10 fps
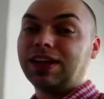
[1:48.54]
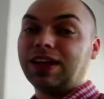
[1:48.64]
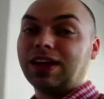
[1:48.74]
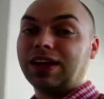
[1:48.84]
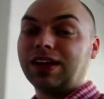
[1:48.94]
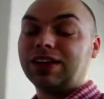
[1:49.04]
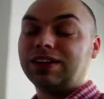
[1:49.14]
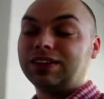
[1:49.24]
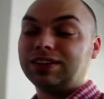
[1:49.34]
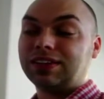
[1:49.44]

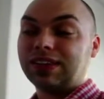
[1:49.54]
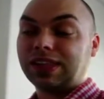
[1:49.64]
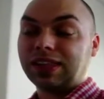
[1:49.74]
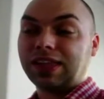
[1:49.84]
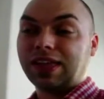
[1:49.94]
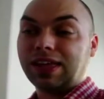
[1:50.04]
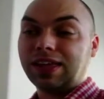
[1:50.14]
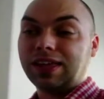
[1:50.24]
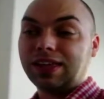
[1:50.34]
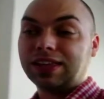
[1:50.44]

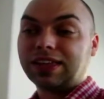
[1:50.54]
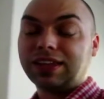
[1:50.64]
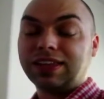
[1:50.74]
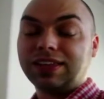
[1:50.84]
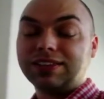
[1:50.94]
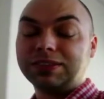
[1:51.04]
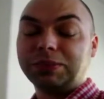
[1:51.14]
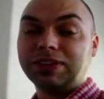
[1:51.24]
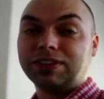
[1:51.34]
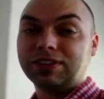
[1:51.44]
and it kind of keys
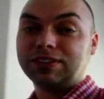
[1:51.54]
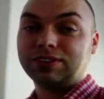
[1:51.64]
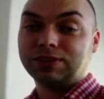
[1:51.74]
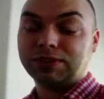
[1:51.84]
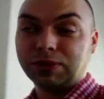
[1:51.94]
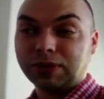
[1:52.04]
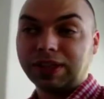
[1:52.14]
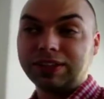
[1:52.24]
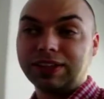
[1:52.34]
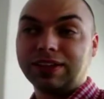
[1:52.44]
them into the sort of whole
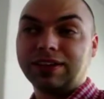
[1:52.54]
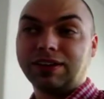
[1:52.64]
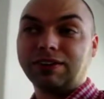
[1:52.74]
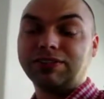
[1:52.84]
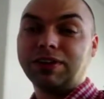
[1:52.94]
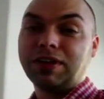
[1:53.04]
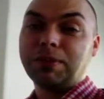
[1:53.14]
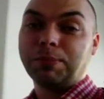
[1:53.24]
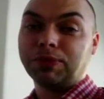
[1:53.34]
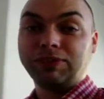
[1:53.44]
idea of
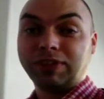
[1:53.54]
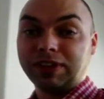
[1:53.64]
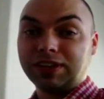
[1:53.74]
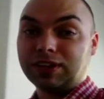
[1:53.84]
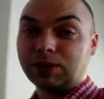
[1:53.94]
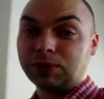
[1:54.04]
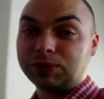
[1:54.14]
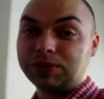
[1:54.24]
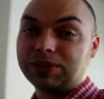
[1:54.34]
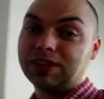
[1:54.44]
modifying
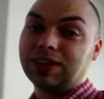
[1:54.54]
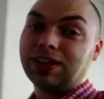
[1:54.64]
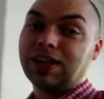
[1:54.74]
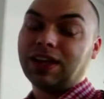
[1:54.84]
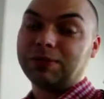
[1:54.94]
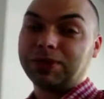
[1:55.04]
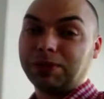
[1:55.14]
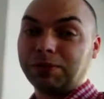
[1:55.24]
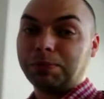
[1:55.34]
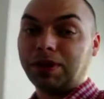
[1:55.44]
code and
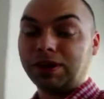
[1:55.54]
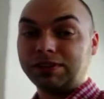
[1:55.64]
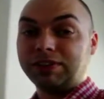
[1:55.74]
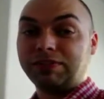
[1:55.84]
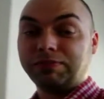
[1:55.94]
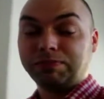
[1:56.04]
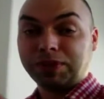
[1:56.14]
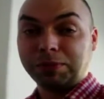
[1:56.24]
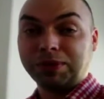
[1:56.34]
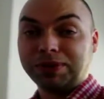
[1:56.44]
becoming part of a
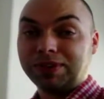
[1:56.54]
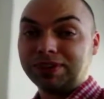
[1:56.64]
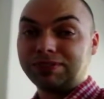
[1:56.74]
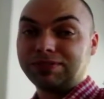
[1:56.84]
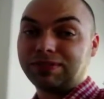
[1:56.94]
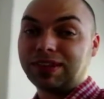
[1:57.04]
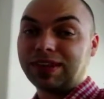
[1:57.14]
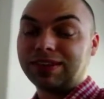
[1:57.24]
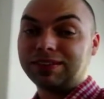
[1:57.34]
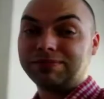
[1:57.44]
community of
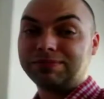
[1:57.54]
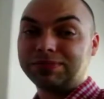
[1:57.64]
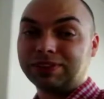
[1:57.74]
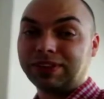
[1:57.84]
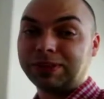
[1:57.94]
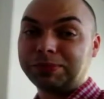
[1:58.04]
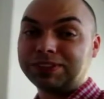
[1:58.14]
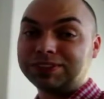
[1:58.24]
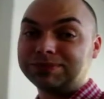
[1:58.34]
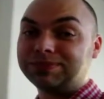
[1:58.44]

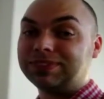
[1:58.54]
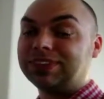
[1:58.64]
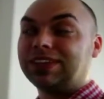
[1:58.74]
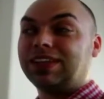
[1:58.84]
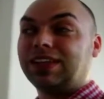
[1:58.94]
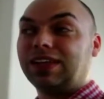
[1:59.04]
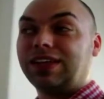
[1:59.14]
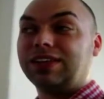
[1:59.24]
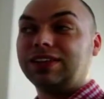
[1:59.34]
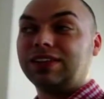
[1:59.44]
developers.
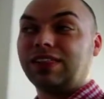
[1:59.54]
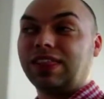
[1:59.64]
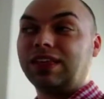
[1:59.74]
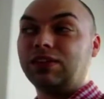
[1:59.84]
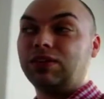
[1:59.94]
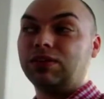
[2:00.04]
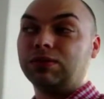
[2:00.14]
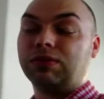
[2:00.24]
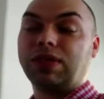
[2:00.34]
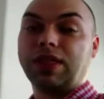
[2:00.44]
And then,
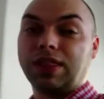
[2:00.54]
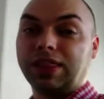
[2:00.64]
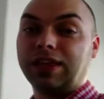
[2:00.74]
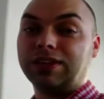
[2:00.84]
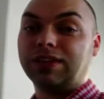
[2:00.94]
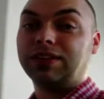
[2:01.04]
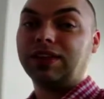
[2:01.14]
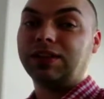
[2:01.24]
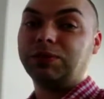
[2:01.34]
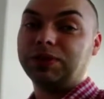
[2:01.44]
later down the
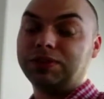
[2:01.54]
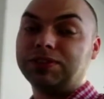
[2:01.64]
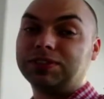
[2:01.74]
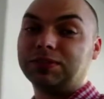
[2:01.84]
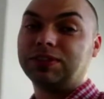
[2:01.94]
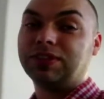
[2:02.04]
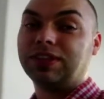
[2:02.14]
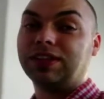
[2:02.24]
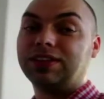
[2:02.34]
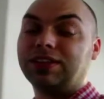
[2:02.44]
line, we introduce them to the idea